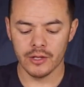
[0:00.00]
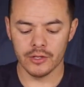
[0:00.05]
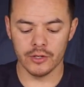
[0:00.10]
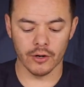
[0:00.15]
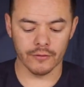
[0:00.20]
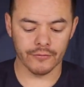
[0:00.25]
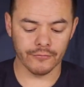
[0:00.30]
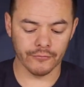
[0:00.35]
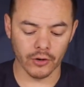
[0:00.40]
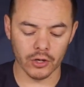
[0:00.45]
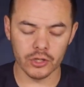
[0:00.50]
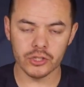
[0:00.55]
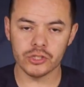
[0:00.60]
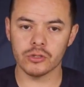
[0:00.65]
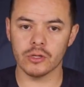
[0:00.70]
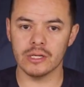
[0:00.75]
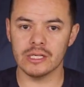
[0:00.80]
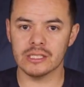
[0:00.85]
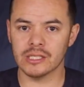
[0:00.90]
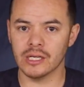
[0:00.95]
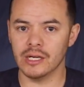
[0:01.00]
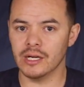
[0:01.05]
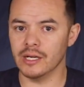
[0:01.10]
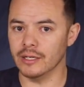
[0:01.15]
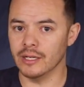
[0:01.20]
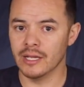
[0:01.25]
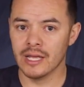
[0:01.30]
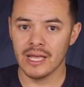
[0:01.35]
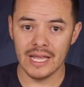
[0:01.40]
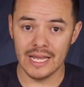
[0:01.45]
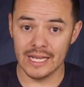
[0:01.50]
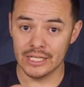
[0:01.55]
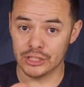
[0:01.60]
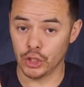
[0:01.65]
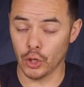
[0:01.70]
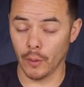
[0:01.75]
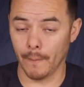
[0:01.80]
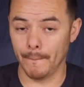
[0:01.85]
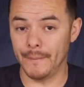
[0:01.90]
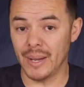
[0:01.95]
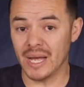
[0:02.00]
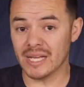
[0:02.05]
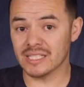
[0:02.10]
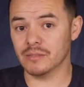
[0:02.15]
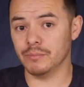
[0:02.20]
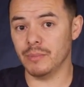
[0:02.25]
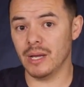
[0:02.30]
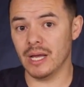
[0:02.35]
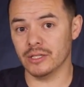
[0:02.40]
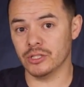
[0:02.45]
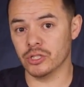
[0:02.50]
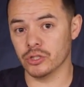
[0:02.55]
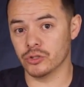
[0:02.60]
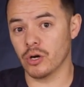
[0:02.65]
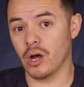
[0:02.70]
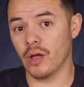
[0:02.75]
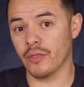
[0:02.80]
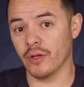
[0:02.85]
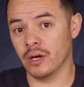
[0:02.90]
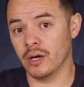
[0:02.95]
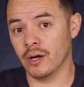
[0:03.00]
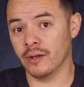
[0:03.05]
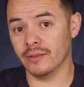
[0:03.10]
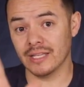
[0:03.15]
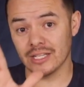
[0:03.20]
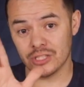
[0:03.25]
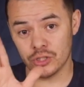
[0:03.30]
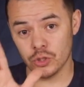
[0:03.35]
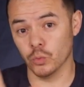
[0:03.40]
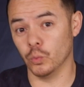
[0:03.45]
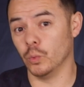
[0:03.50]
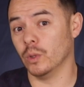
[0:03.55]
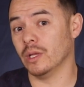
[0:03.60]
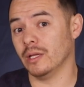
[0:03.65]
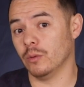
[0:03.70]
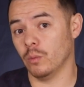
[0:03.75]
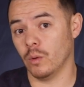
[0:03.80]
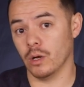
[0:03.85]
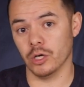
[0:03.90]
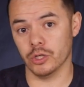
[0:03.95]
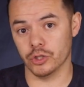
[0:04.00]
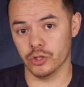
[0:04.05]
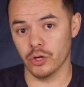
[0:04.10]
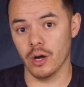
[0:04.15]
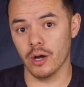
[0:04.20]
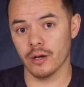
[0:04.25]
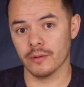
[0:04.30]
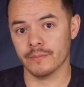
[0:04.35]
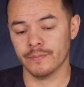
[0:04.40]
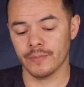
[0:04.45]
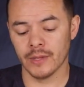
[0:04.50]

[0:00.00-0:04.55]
Your first choice hunt is your best bet to draw the hunt that you really want to draw.